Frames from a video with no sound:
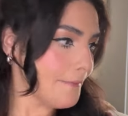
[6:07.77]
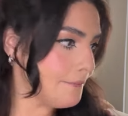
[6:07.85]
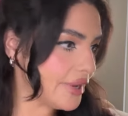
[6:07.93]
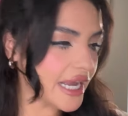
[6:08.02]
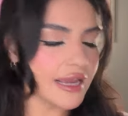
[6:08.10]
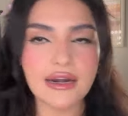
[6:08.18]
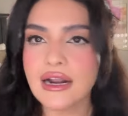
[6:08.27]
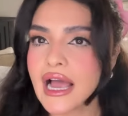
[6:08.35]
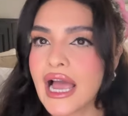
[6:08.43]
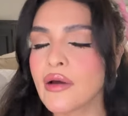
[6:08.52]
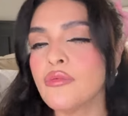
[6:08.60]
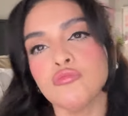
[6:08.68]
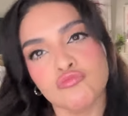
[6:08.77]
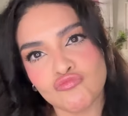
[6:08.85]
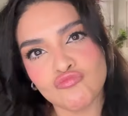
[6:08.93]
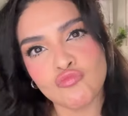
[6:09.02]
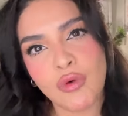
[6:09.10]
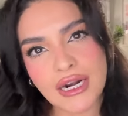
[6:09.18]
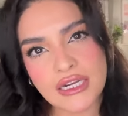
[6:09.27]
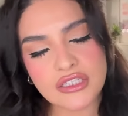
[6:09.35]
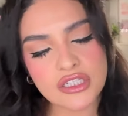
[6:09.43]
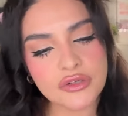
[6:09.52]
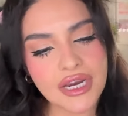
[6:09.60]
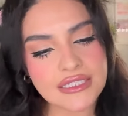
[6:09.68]
But I wanted
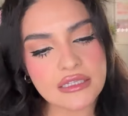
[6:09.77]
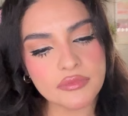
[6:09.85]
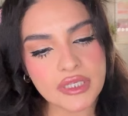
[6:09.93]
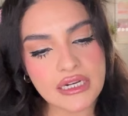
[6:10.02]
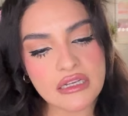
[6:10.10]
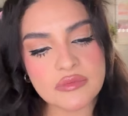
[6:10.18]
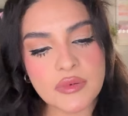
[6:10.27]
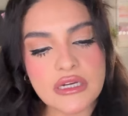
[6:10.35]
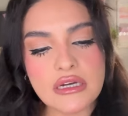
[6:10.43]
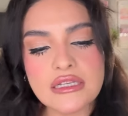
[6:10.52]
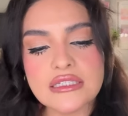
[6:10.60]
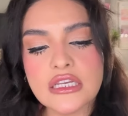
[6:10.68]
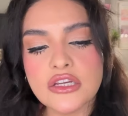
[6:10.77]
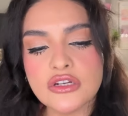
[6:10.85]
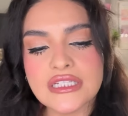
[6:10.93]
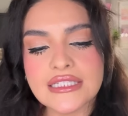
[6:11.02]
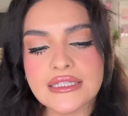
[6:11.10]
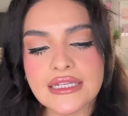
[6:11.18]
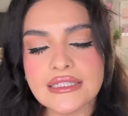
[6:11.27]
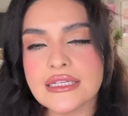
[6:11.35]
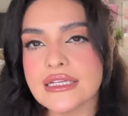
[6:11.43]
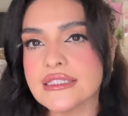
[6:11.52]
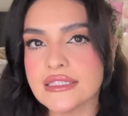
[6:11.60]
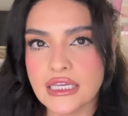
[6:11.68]
to try something else because your skin
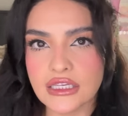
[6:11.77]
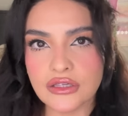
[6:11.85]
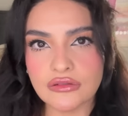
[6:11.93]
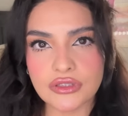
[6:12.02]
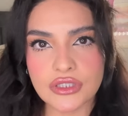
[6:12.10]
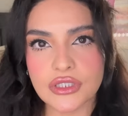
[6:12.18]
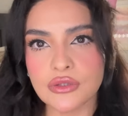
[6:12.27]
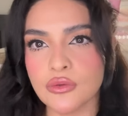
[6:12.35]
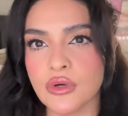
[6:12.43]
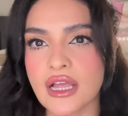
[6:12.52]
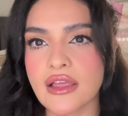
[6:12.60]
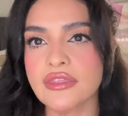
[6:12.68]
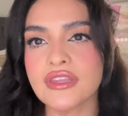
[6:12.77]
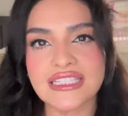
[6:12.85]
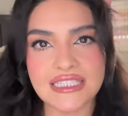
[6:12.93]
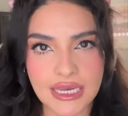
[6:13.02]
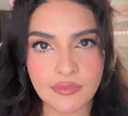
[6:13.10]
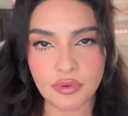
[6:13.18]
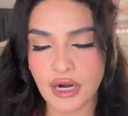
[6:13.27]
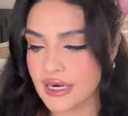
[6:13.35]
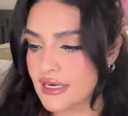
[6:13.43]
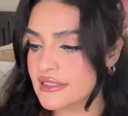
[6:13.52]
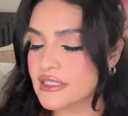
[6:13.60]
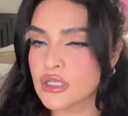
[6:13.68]
does get used to the same
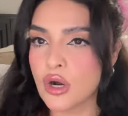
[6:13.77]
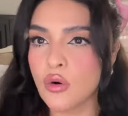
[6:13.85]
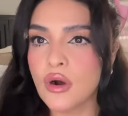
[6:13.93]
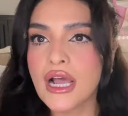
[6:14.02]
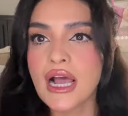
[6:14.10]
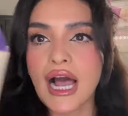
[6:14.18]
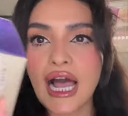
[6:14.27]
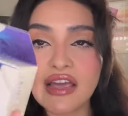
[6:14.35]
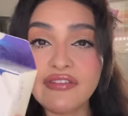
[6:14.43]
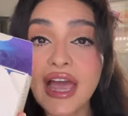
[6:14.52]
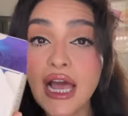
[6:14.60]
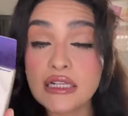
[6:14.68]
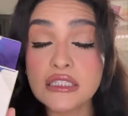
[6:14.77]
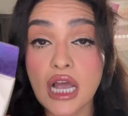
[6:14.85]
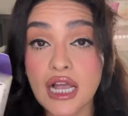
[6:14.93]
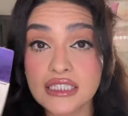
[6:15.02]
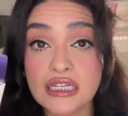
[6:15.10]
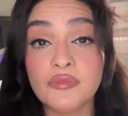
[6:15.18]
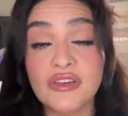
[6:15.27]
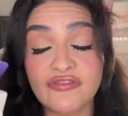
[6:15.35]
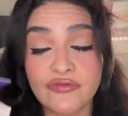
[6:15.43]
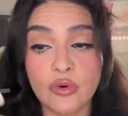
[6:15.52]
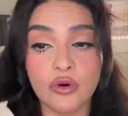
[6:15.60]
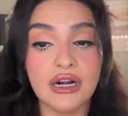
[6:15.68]
products. So I've had Tatcha
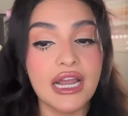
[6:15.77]
before.